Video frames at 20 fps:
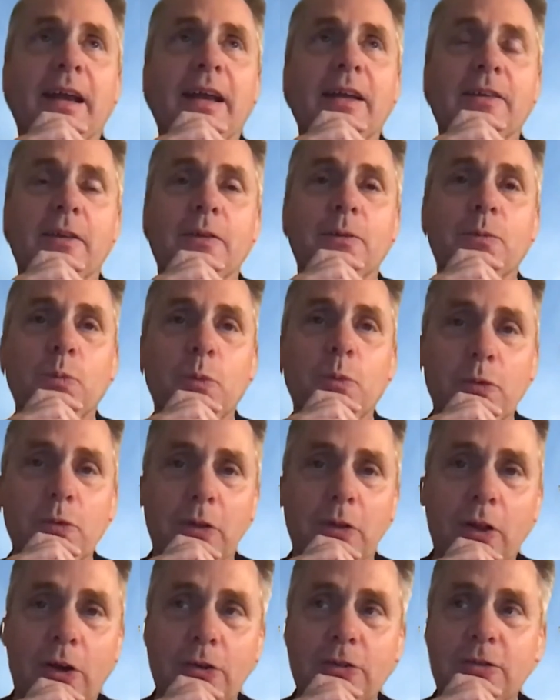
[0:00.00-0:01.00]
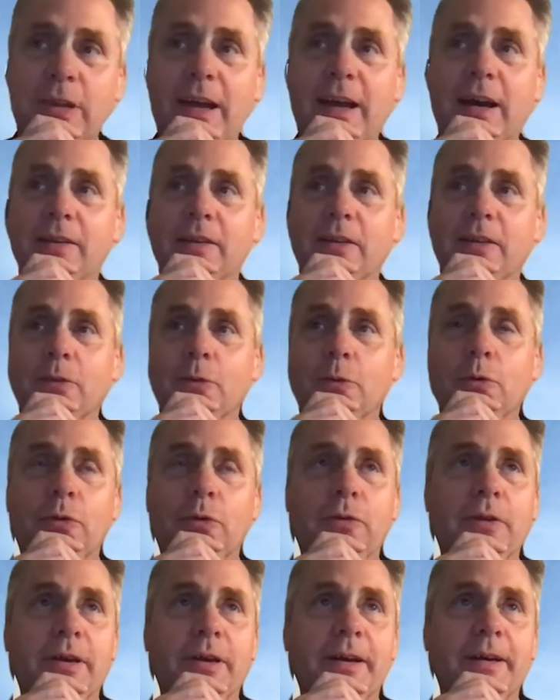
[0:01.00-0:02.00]
in and the lockdown and all
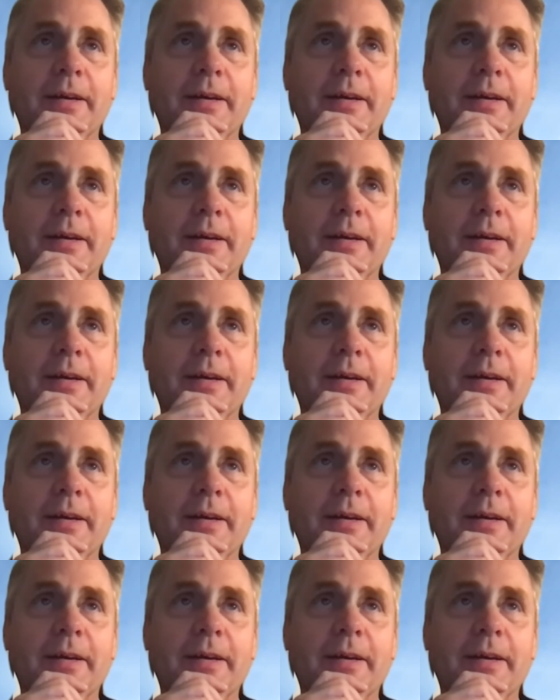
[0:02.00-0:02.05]
the